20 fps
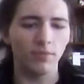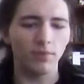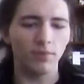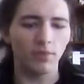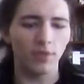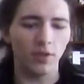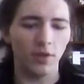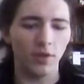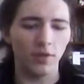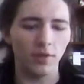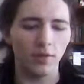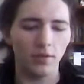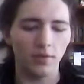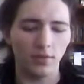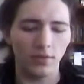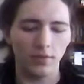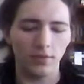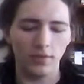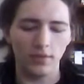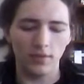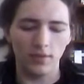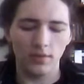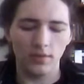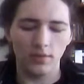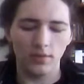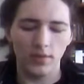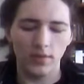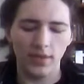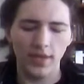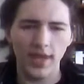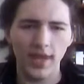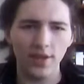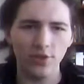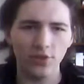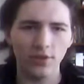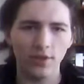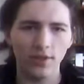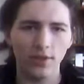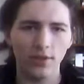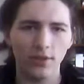look
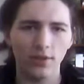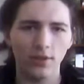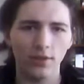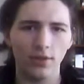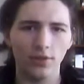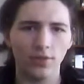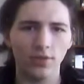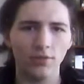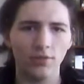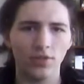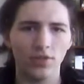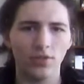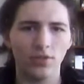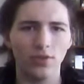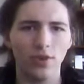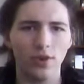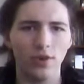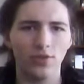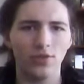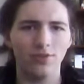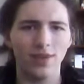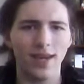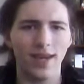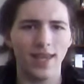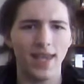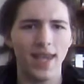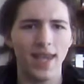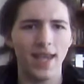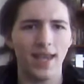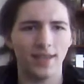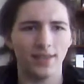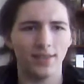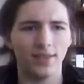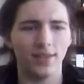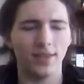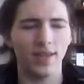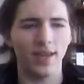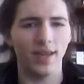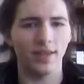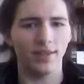a little too Star
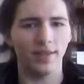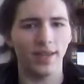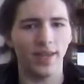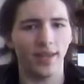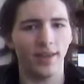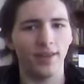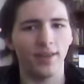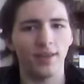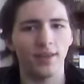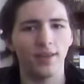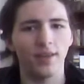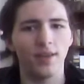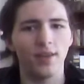Trek-esque, I think.